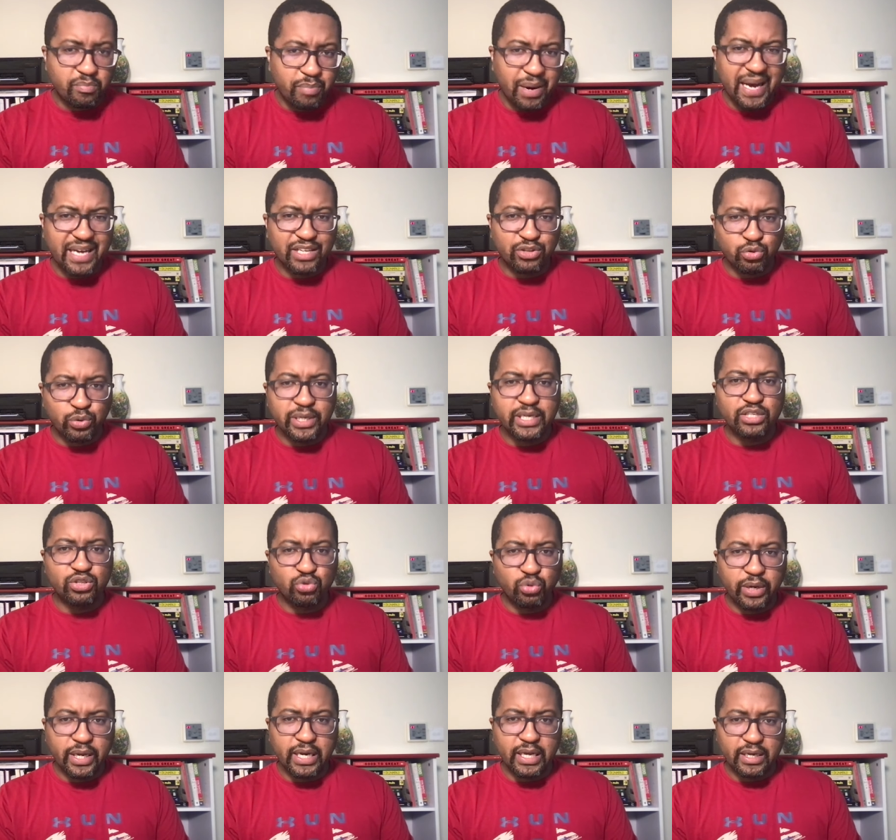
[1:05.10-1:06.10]
by
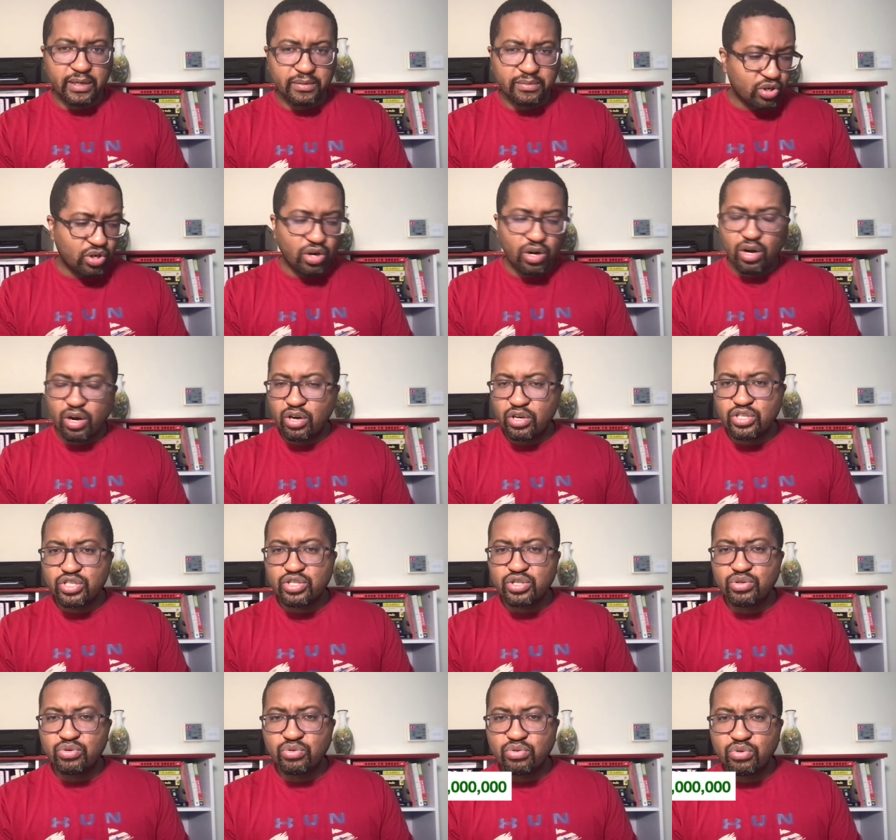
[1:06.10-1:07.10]
2020, close
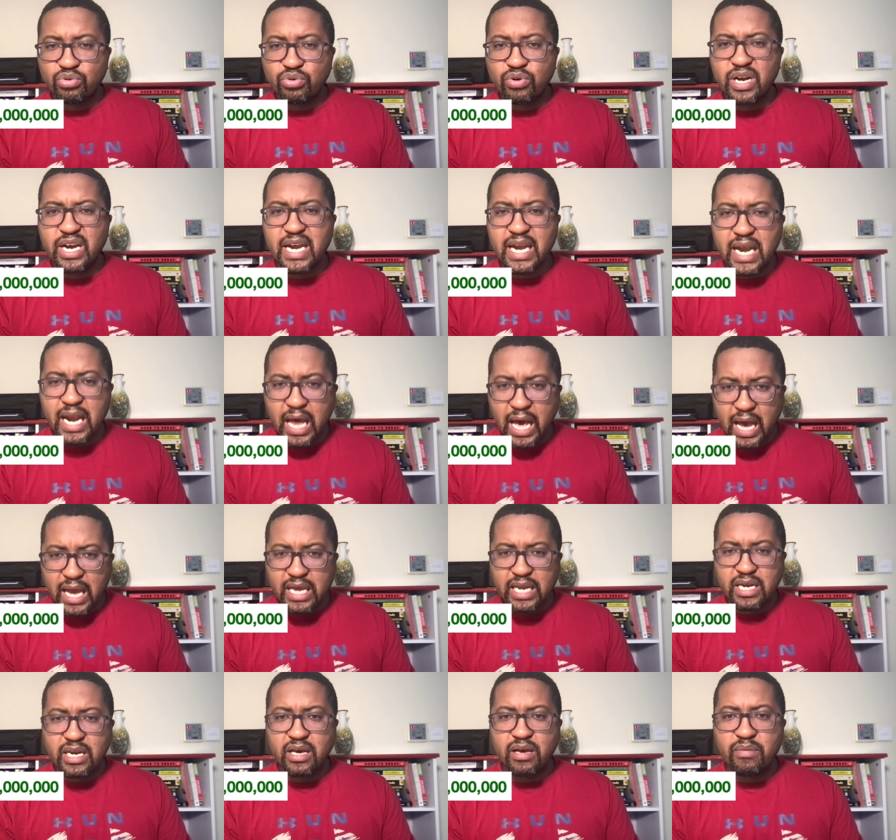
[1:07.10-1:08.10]
to
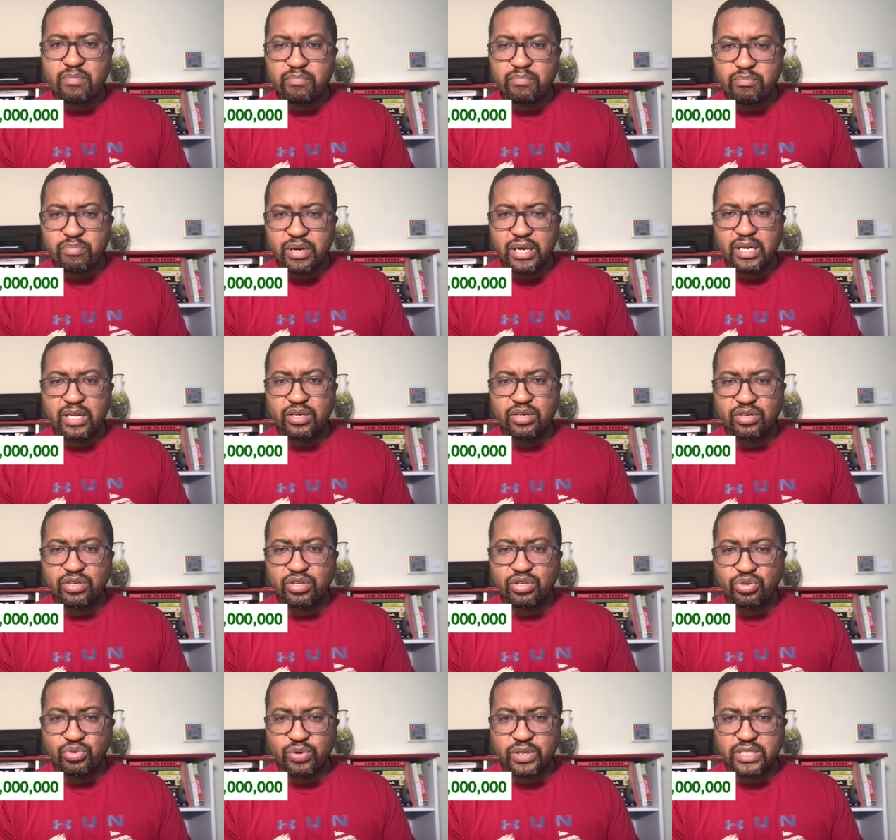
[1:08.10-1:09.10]
$9
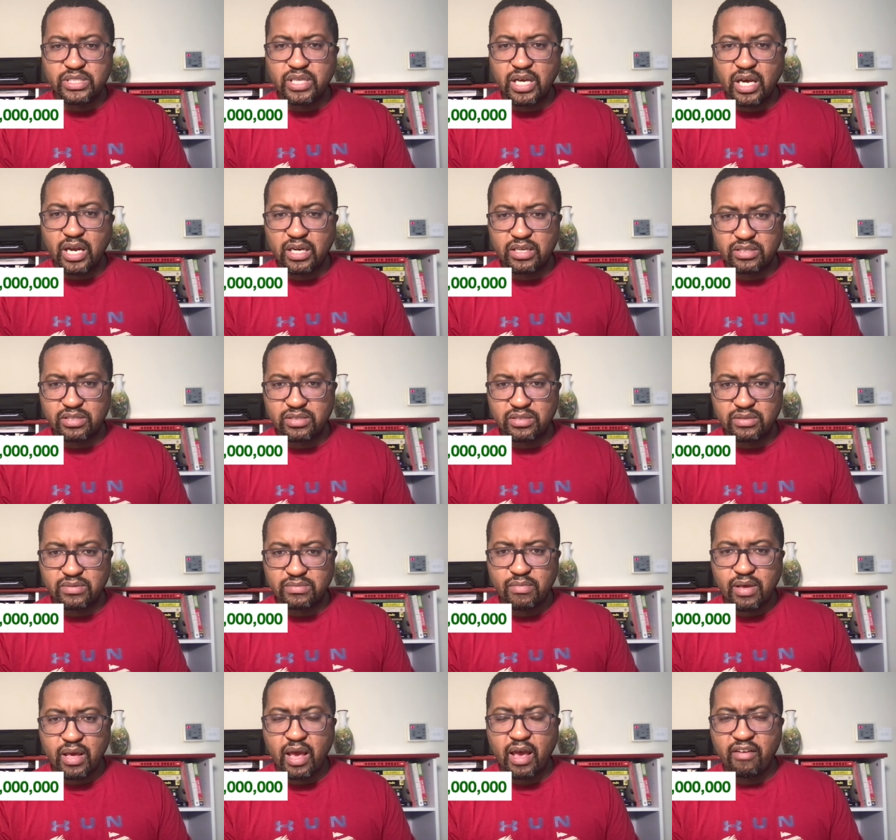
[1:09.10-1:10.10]
billion
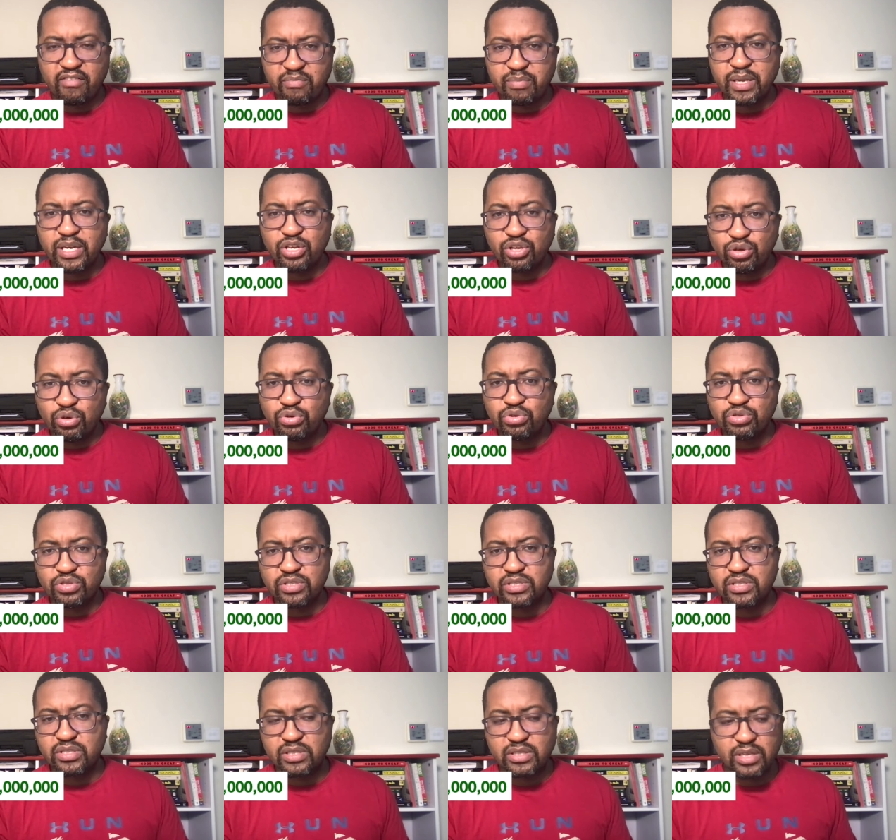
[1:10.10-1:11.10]
have been
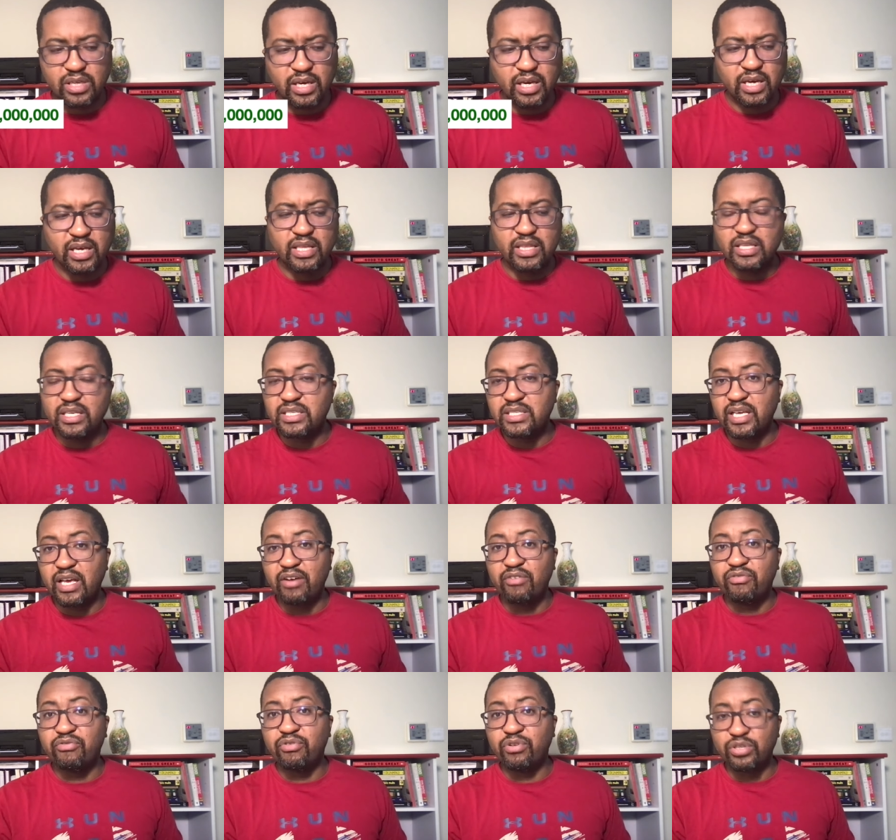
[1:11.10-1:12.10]
used in this
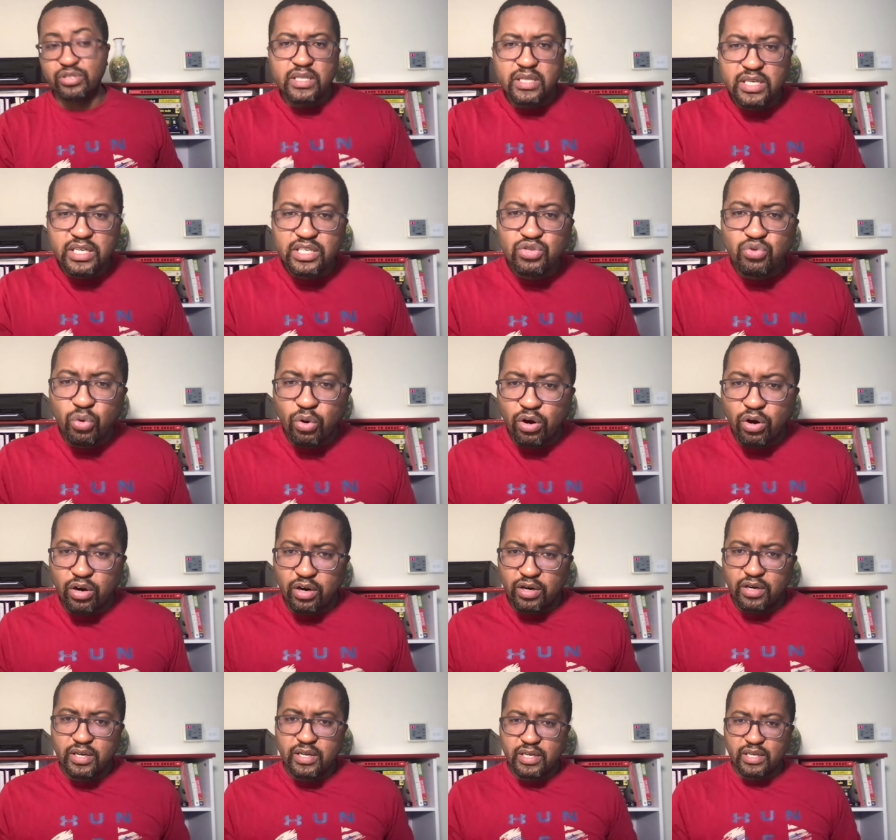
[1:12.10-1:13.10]
effort. This
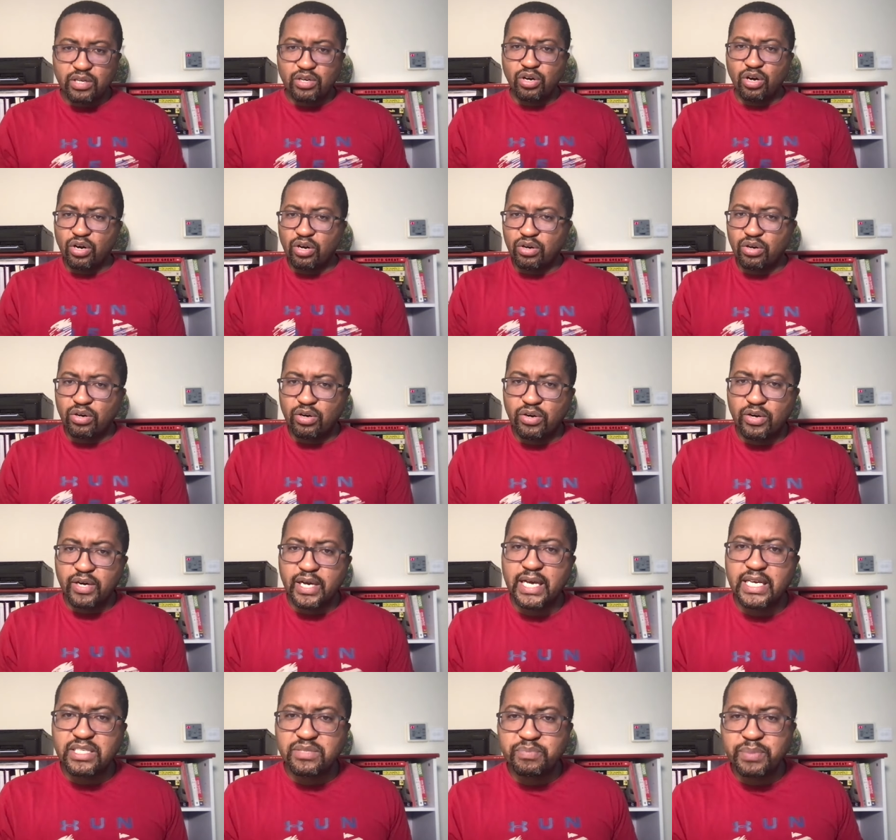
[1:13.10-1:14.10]
war in Congo
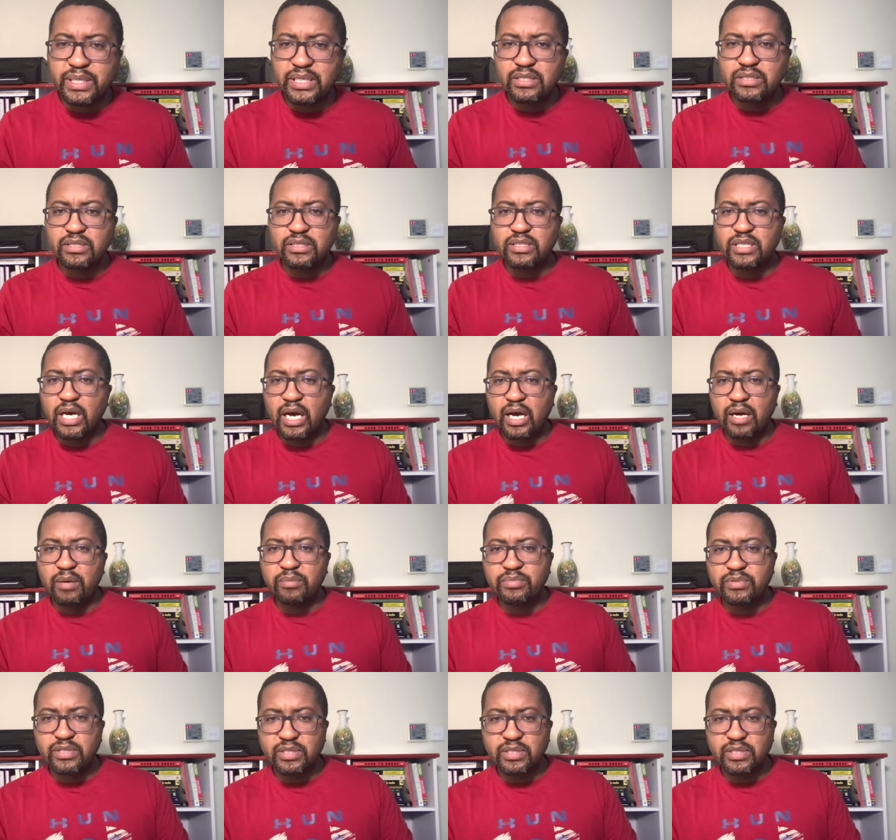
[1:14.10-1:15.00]
has been dubbed